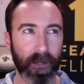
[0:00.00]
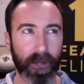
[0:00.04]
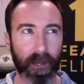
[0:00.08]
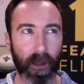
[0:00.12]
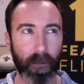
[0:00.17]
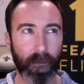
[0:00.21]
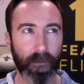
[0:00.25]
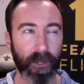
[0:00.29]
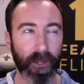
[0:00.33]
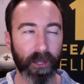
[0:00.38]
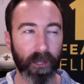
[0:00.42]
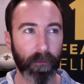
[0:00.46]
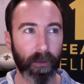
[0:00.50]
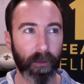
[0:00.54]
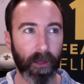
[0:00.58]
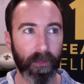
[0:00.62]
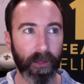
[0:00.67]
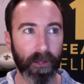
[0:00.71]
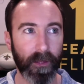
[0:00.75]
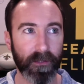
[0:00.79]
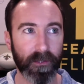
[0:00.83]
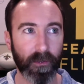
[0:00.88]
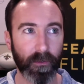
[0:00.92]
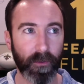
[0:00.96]
Now I'm thinking about
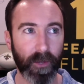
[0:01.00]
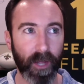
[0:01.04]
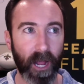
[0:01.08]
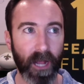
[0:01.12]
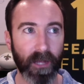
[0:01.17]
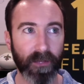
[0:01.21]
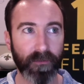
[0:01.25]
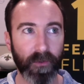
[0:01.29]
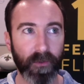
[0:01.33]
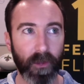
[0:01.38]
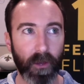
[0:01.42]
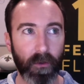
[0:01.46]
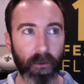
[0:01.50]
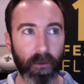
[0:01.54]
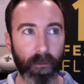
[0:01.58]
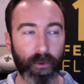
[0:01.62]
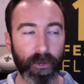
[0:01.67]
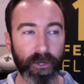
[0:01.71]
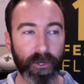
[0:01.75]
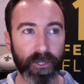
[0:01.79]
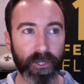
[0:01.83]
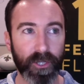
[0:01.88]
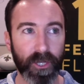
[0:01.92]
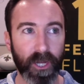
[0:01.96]
that. So cash flow,
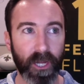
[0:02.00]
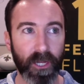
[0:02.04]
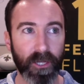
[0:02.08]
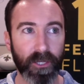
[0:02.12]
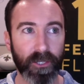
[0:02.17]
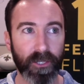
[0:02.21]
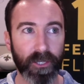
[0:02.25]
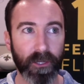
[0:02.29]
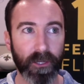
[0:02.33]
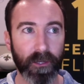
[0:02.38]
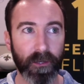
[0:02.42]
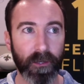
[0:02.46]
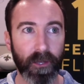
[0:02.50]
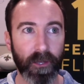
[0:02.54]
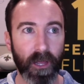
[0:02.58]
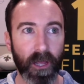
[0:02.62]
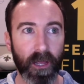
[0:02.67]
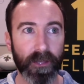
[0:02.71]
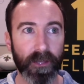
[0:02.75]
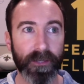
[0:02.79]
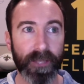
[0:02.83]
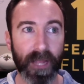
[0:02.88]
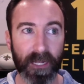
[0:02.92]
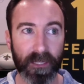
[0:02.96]
appreciation,
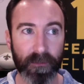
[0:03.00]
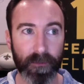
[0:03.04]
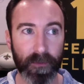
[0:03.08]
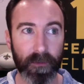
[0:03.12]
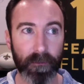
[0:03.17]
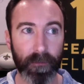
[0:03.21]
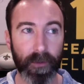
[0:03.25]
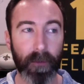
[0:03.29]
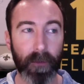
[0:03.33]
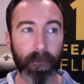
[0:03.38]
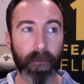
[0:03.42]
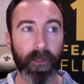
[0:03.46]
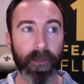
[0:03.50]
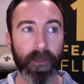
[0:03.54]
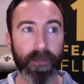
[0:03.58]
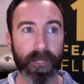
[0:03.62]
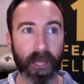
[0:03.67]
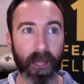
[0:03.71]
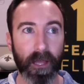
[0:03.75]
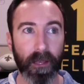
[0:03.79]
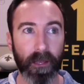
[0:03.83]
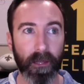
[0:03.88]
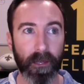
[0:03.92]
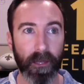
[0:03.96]
debts being paid by the
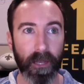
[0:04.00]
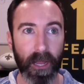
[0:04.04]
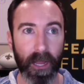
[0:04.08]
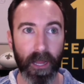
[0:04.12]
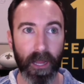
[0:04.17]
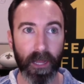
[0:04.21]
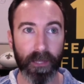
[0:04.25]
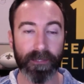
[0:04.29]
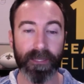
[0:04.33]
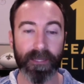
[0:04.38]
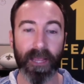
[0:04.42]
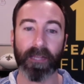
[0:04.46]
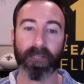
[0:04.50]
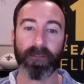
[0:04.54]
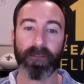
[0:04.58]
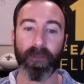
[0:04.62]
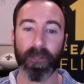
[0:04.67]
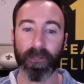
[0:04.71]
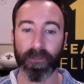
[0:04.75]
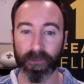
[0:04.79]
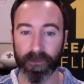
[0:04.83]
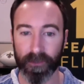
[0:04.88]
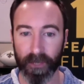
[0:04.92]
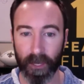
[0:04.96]
tenant, and tax
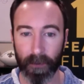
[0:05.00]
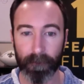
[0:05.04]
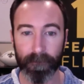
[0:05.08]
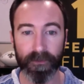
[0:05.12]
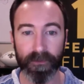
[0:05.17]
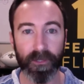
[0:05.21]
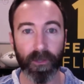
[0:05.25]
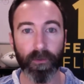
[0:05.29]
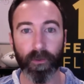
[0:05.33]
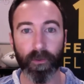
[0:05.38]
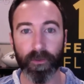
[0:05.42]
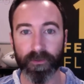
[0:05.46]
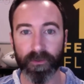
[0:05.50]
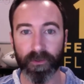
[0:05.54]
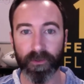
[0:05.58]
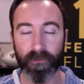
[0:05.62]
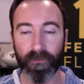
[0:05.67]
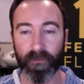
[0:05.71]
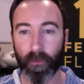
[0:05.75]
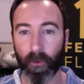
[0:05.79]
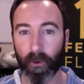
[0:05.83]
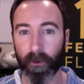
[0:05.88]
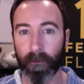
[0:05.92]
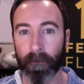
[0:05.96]
advantages. Yep, so those are the
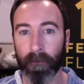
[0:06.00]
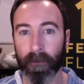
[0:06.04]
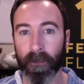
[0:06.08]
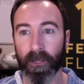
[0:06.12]
4.